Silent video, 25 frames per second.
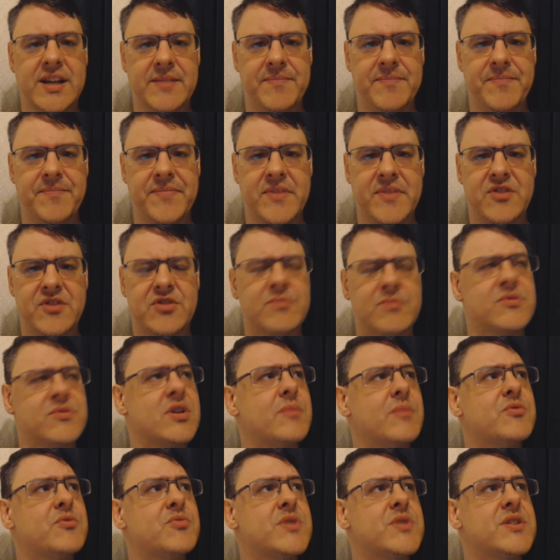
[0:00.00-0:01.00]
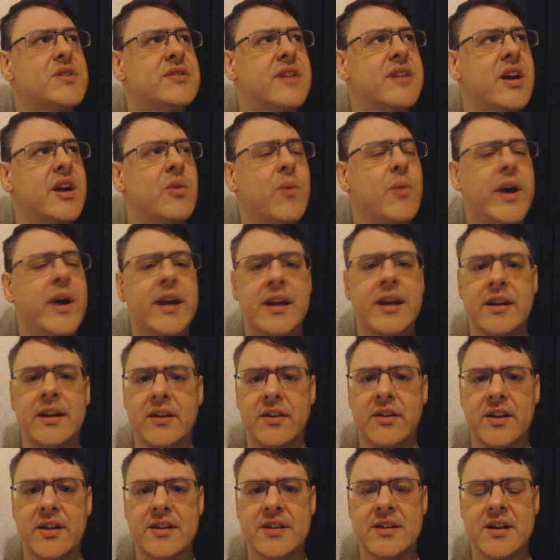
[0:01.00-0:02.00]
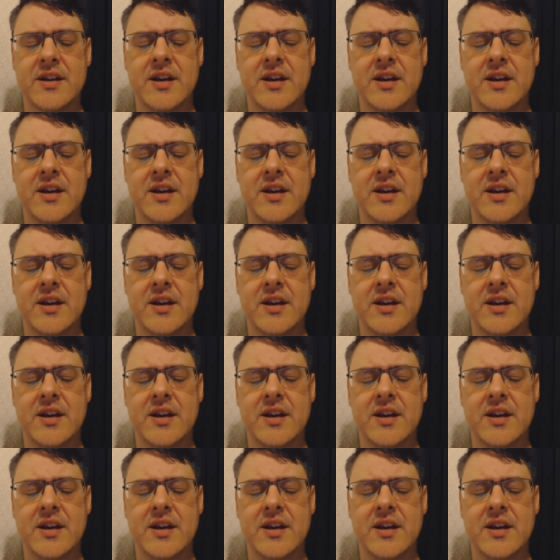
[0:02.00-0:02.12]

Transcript: it. Sometimes we stay awake at night